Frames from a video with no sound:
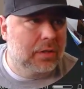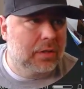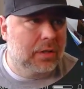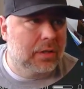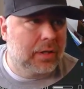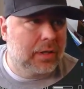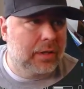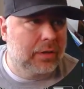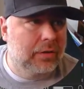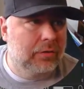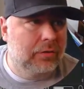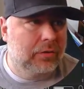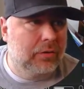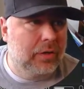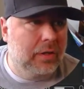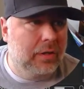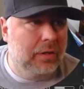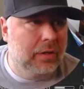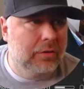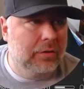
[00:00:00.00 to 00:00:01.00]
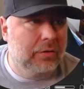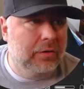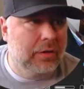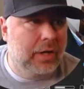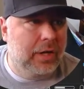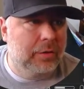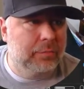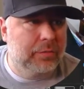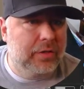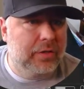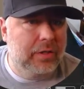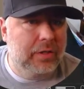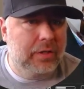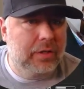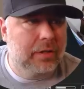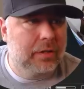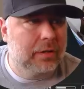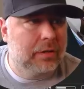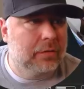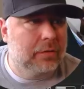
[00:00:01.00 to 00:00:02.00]
Like you see, these are
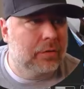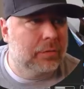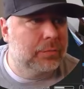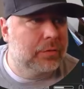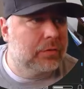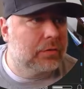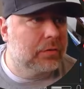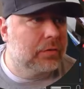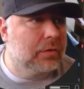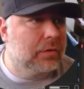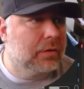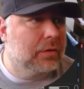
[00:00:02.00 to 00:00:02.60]
empty. Whoops,